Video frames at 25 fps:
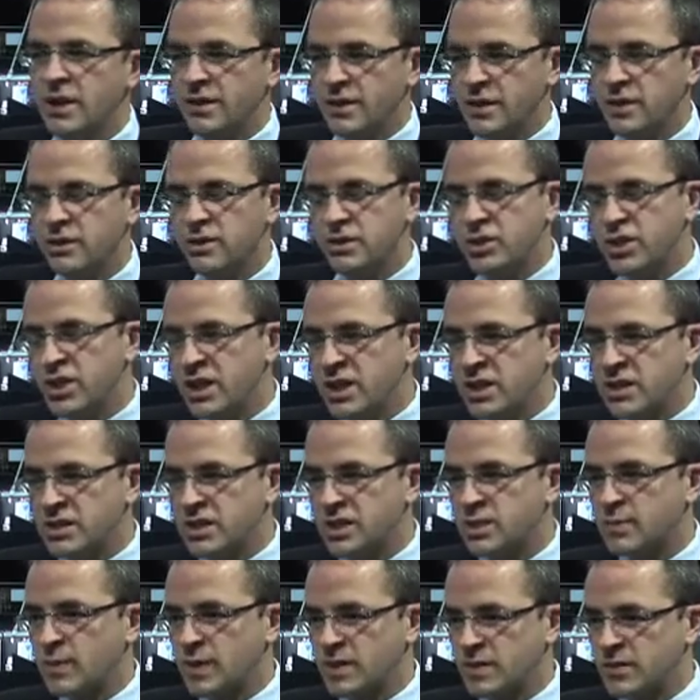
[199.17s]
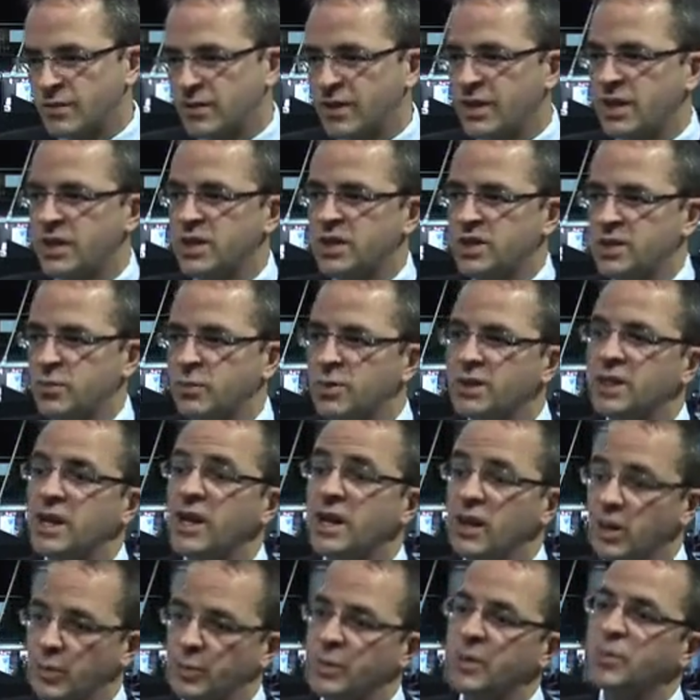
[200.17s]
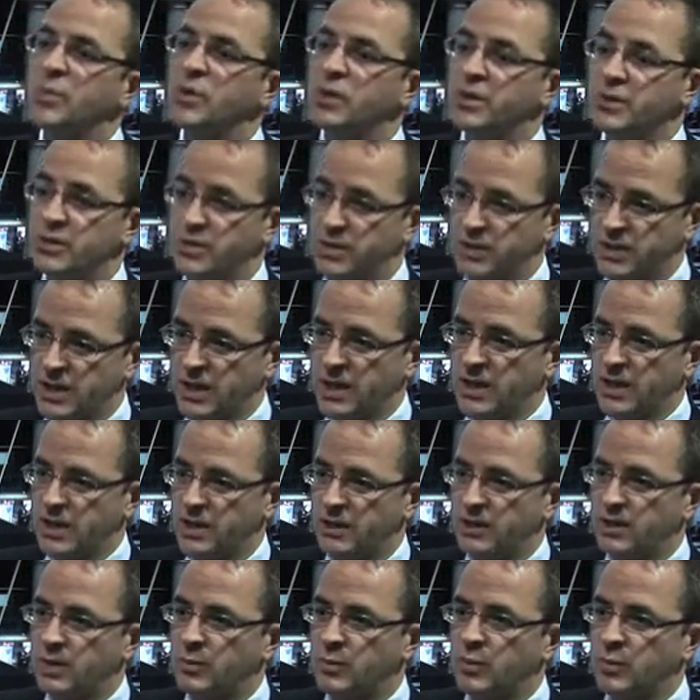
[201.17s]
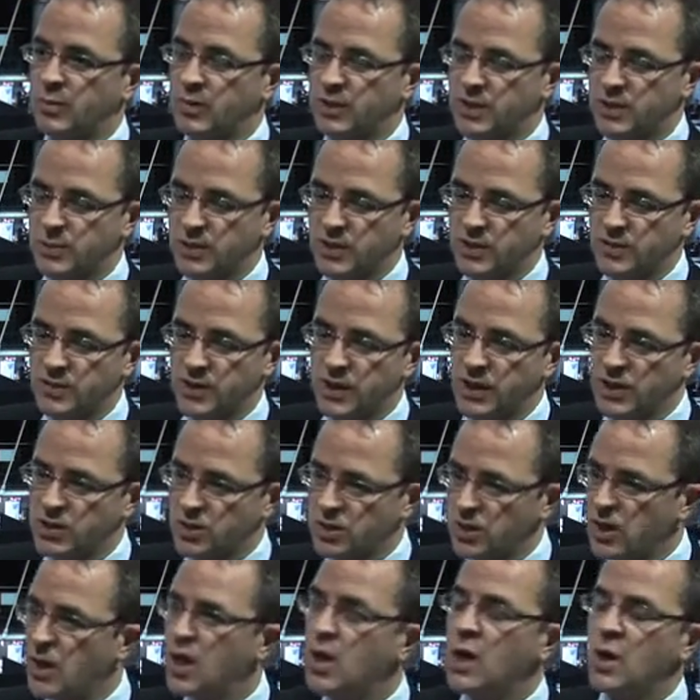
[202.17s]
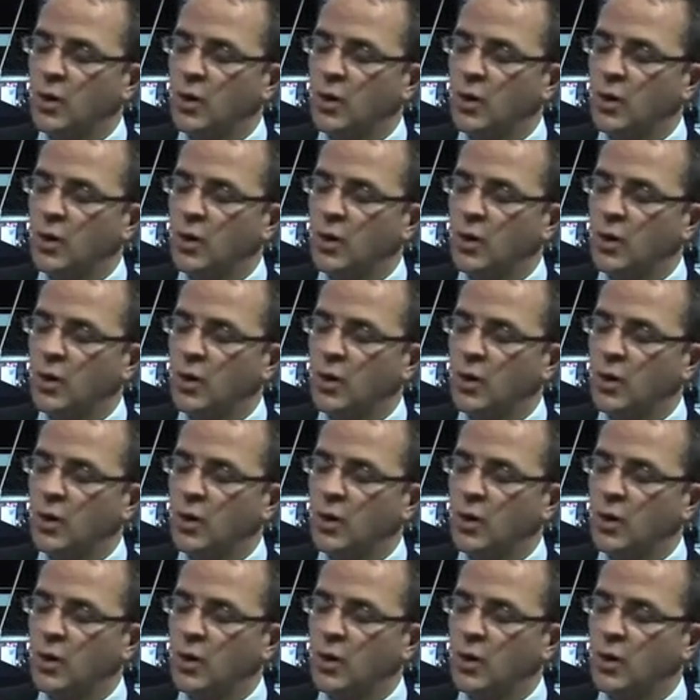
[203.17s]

They don't change the specification, but they help people understand how to implement the specification.